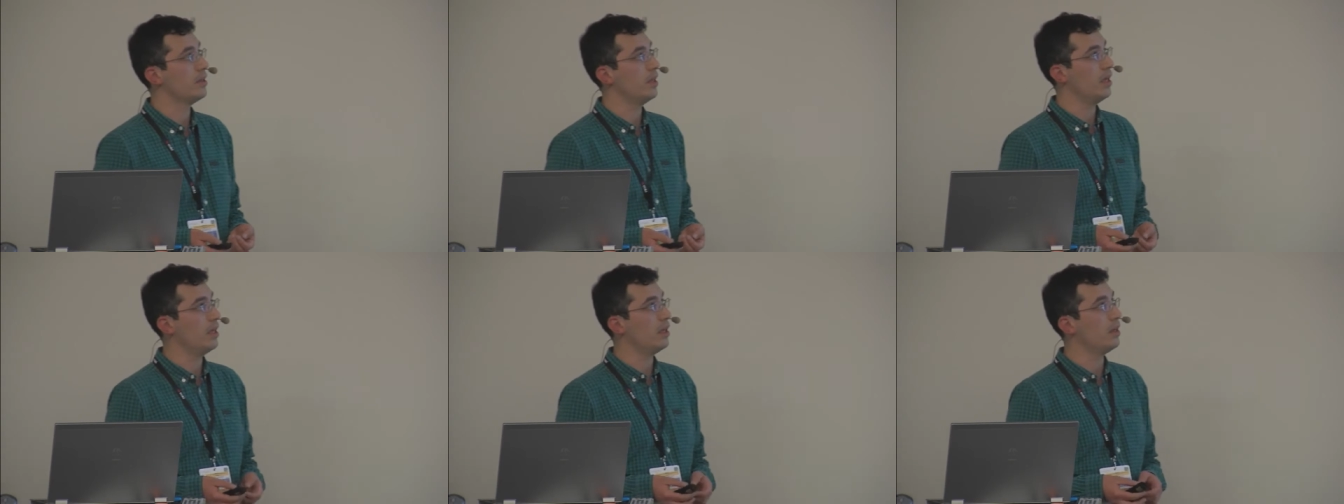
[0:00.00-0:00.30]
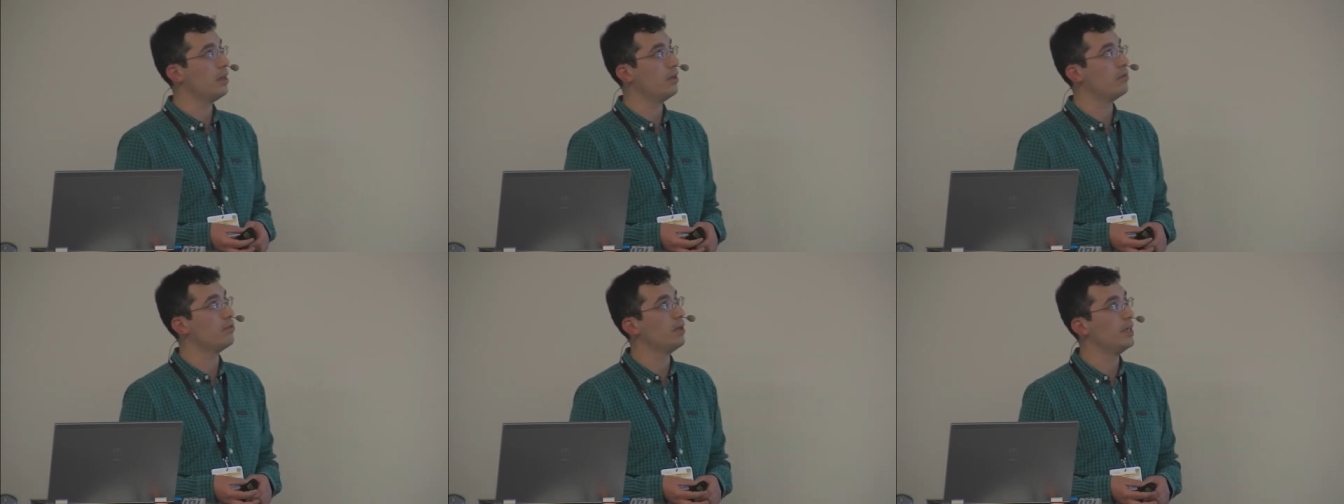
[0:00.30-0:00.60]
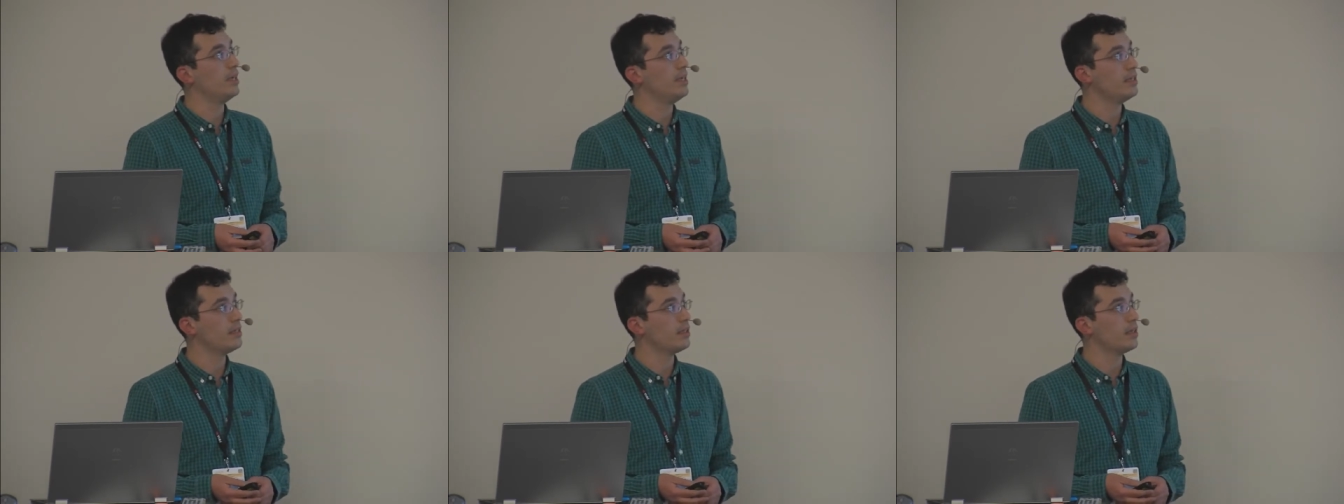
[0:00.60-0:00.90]
They, they
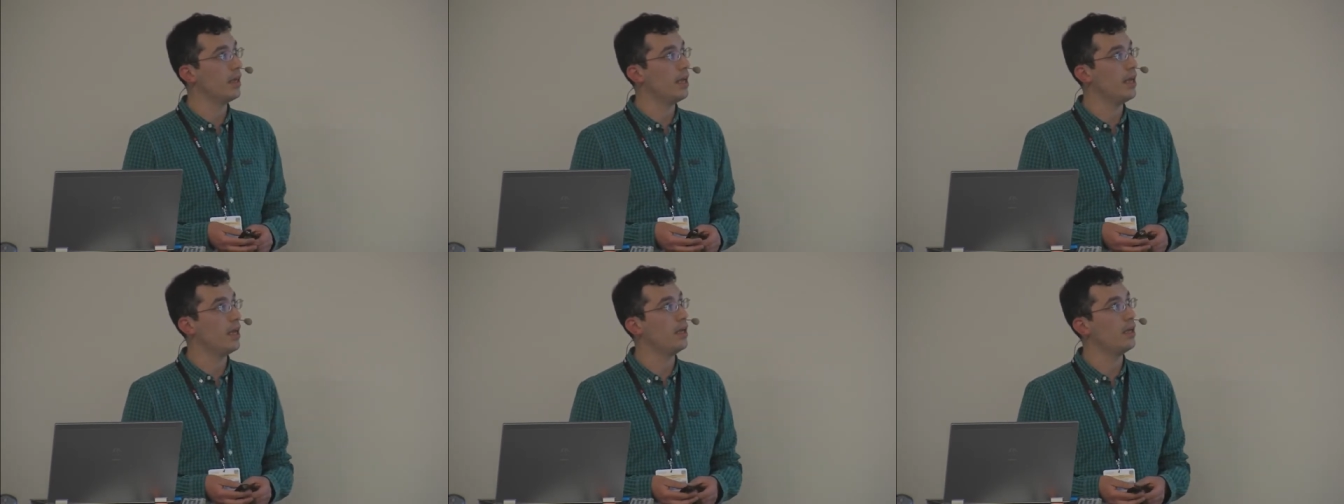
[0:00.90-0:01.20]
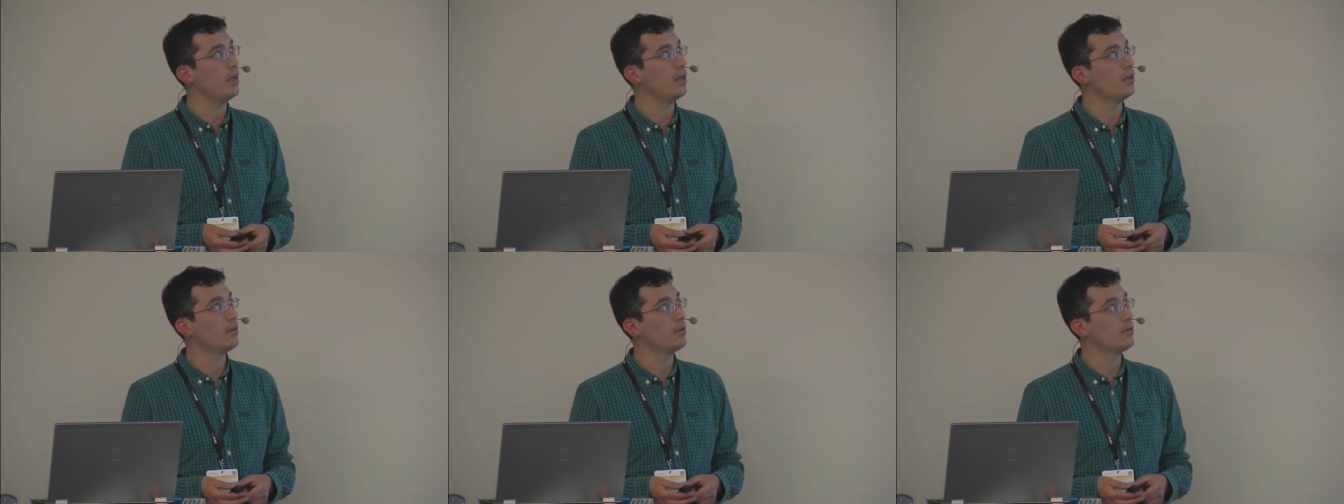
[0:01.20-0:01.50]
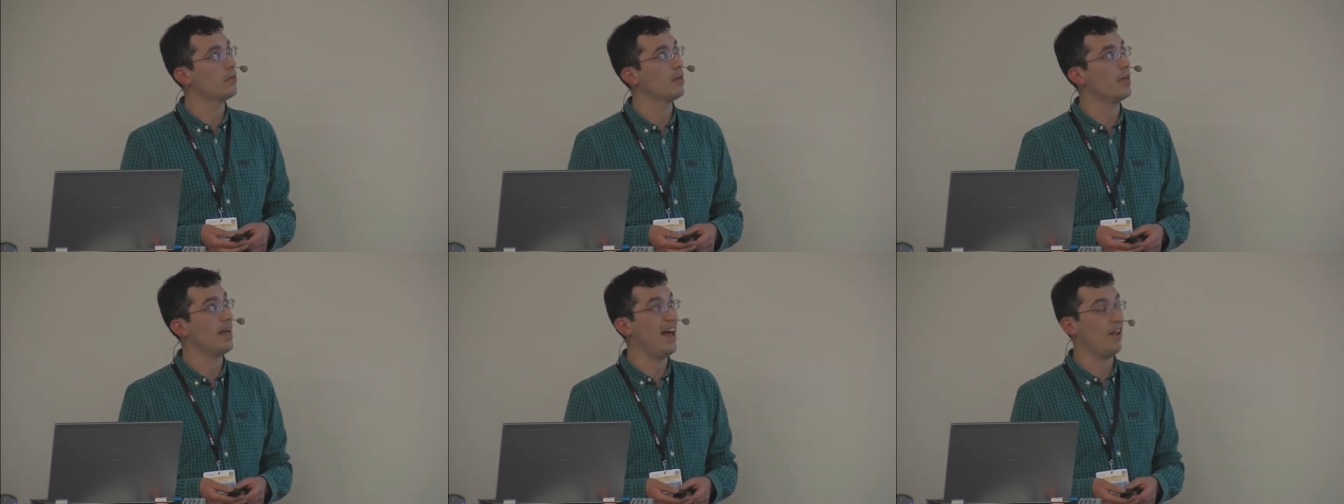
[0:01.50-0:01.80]
released a
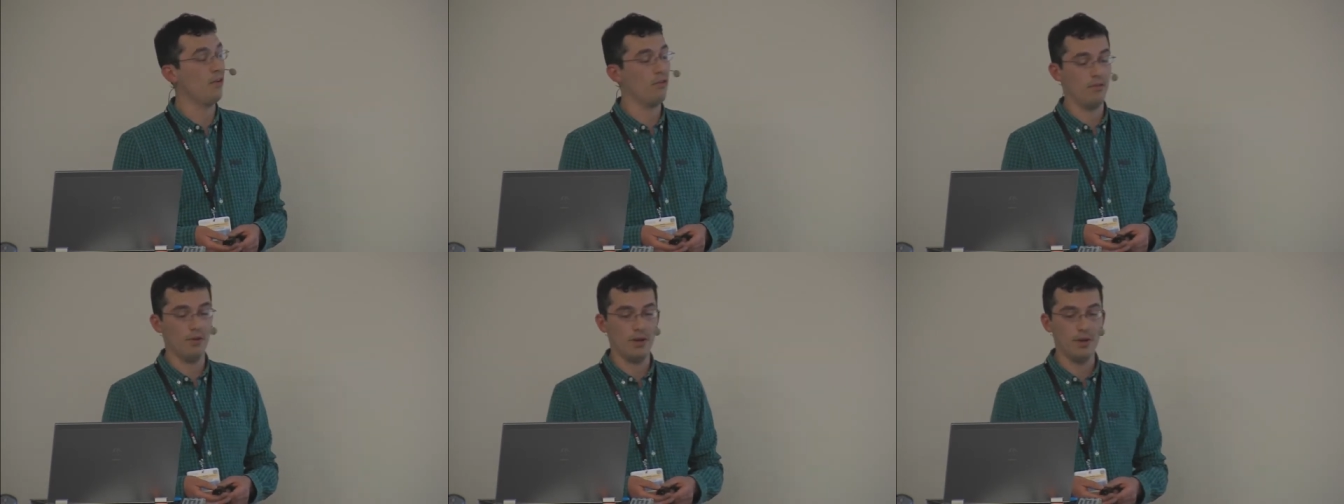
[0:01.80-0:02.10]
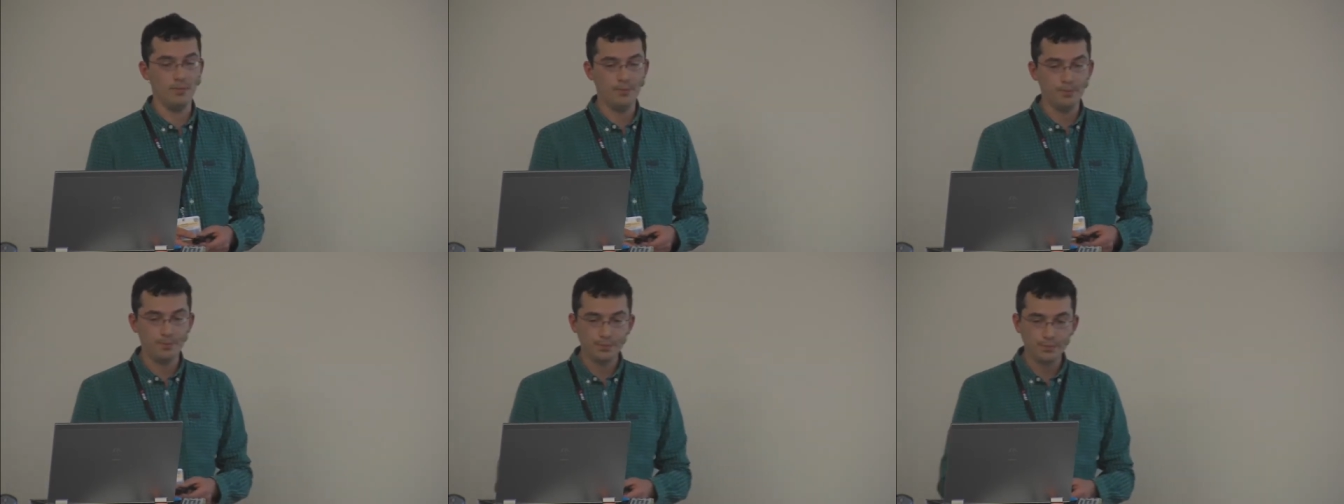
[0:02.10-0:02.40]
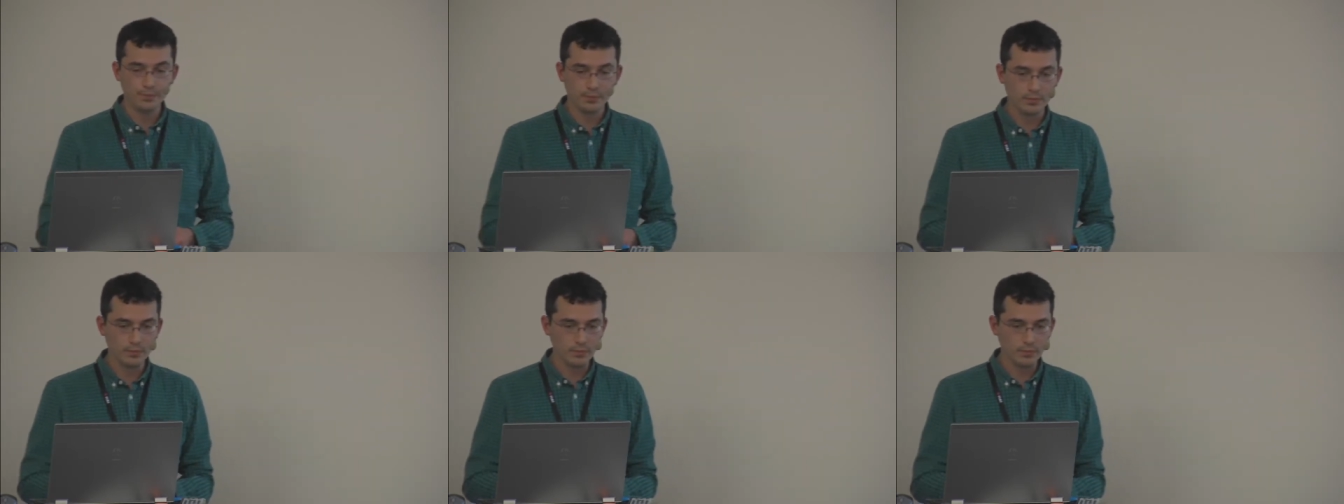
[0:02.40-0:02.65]
an alpha,